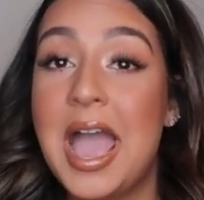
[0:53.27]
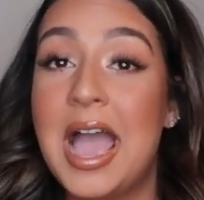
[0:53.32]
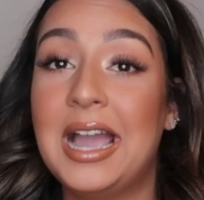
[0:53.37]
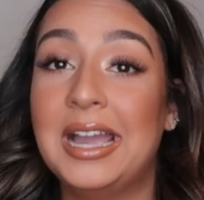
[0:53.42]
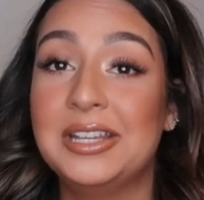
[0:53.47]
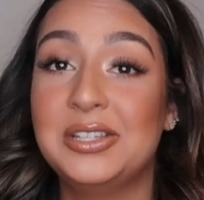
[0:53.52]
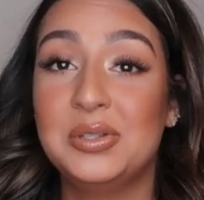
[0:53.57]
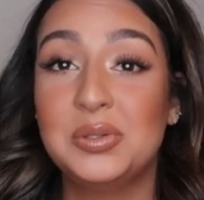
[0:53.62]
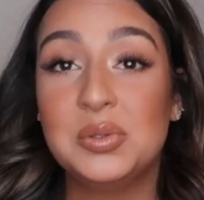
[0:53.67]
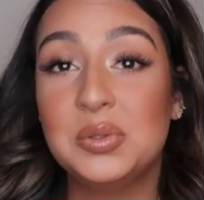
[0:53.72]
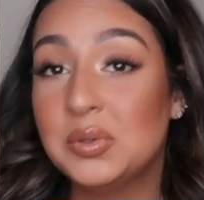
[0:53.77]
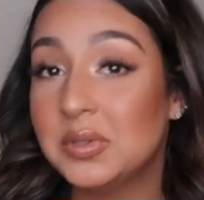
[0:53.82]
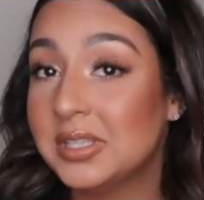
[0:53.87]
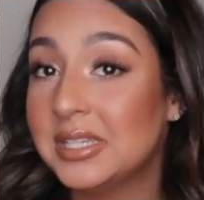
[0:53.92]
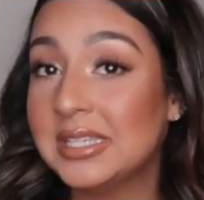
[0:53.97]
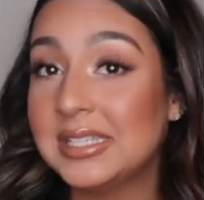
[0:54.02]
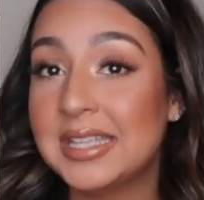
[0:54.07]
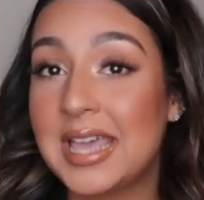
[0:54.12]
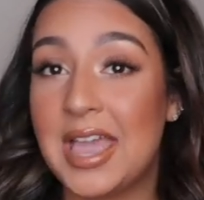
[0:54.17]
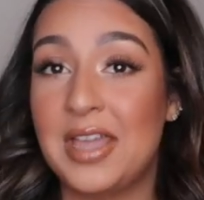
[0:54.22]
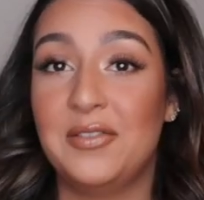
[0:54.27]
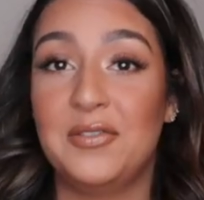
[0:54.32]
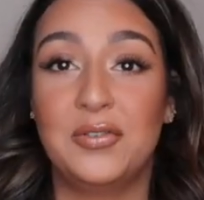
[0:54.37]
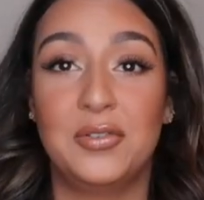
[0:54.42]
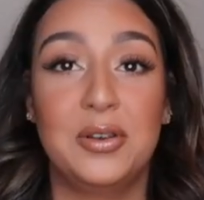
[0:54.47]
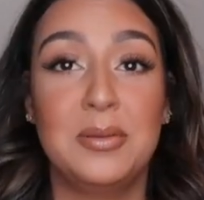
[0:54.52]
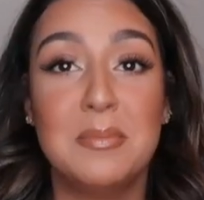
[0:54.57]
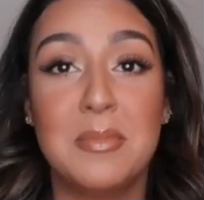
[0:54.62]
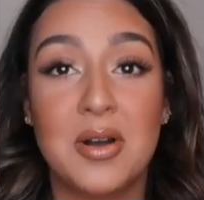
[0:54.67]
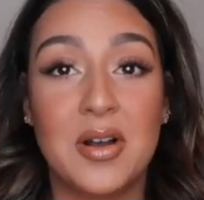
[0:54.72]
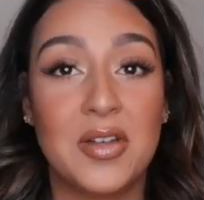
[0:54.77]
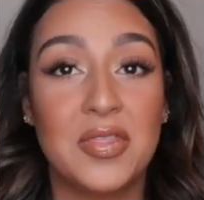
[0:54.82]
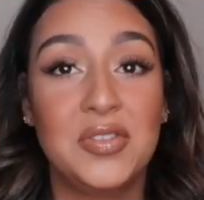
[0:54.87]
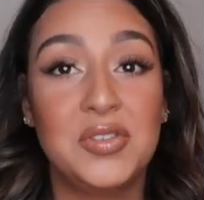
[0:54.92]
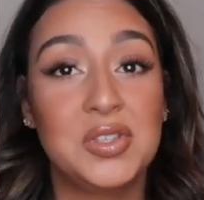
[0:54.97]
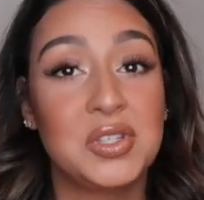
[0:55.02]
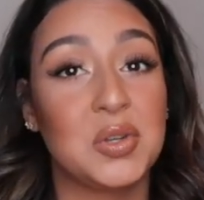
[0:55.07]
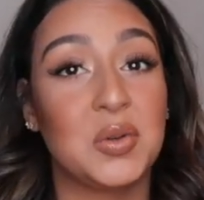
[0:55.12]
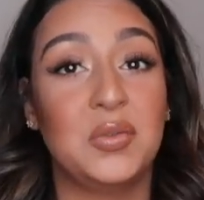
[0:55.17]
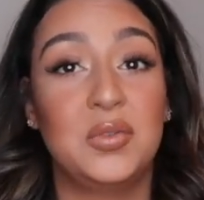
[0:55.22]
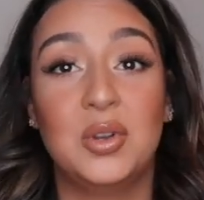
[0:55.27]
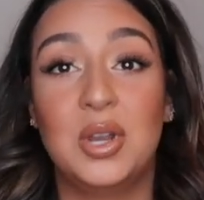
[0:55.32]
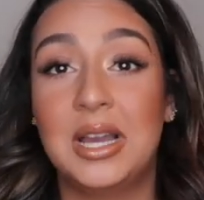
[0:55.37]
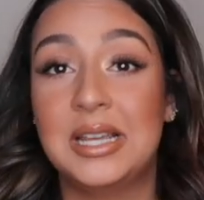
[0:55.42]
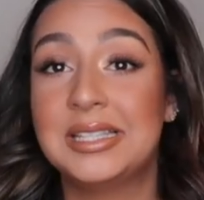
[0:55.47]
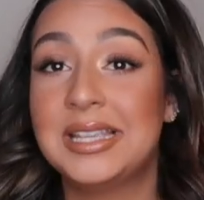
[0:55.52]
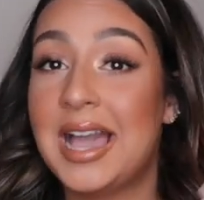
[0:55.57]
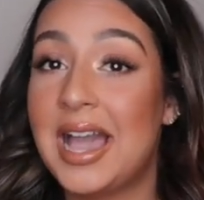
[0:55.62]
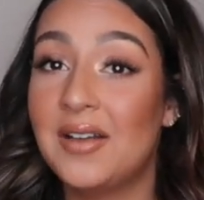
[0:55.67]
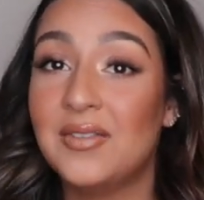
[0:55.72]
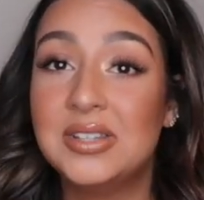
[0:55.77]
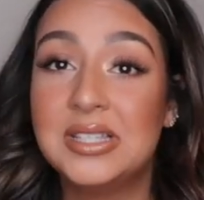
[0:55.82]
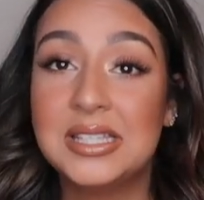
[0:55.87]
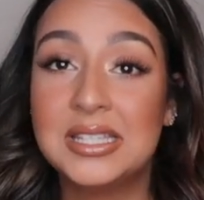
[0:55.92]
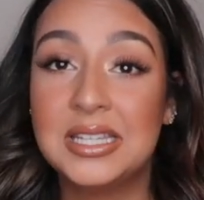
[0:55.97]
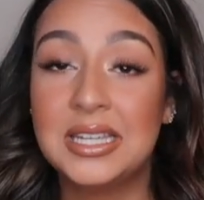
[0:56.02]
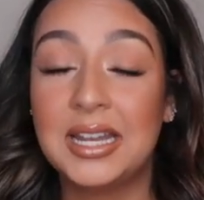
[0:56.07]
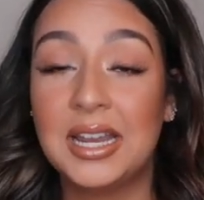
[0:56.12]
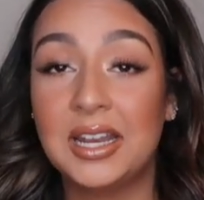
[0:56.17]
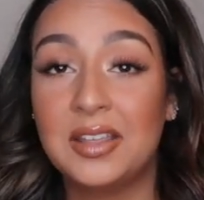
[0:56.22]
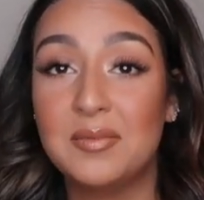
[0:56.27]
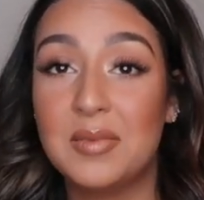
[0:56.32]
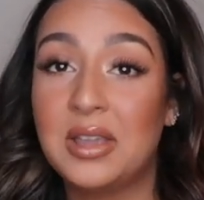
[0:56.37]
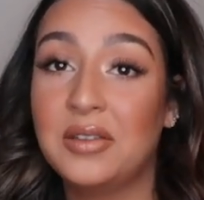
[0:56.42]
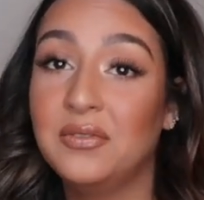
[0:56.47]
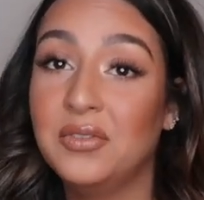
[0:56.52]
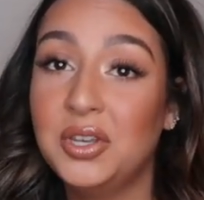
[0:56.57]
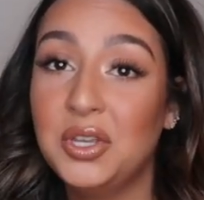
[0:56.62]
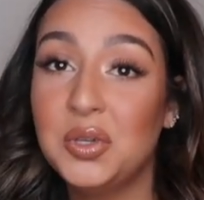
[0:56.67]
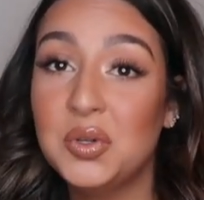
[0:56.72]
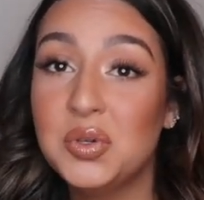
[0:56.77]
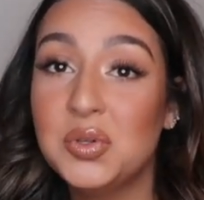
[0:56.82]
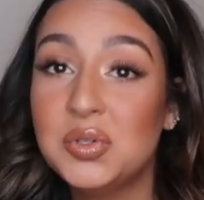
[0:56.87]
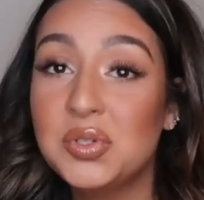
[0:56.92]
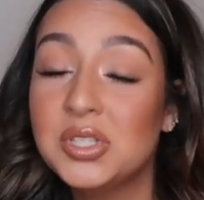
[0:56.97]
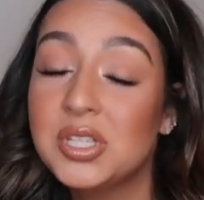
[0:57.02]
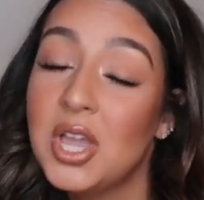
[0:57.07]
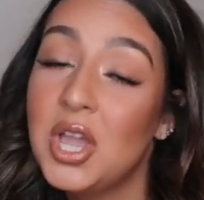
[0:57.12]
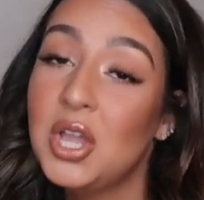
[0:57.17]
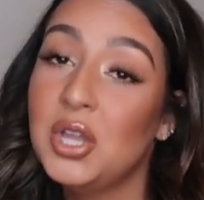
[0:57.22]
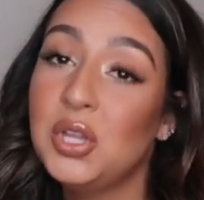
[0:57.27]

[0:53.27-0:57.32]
I do this every month, so if you guys haven't seen any of my videos,